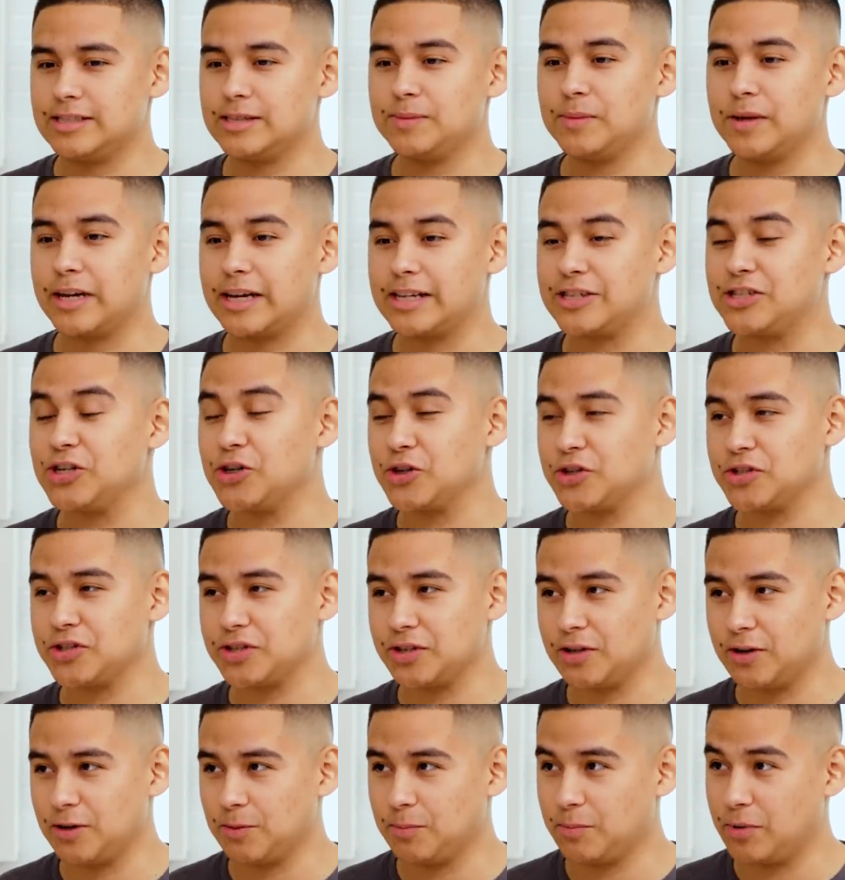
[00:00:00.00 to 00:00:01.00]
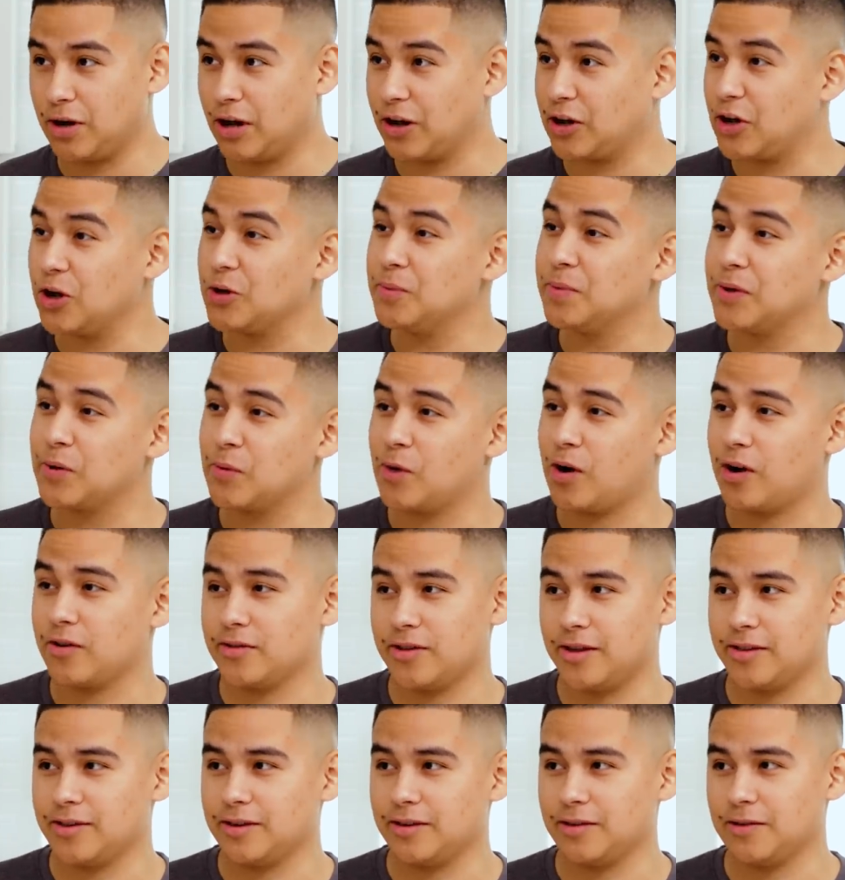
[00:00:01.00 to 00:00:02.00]
seemed like it took skill, but I could be wrong
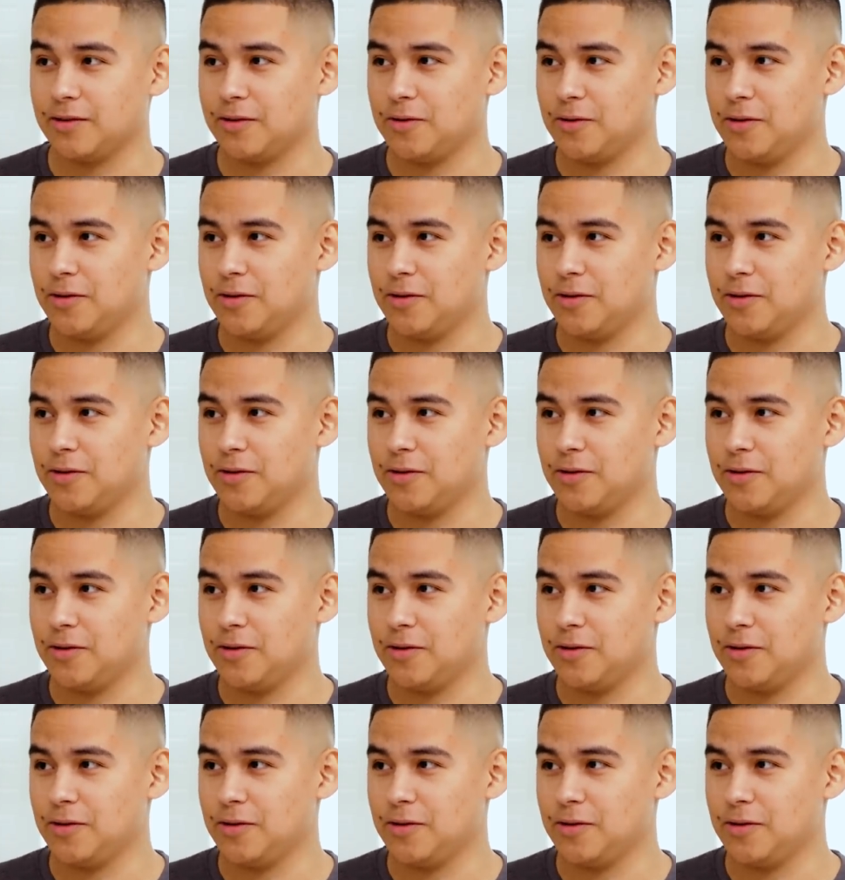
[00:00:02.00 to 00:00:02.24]
on that though.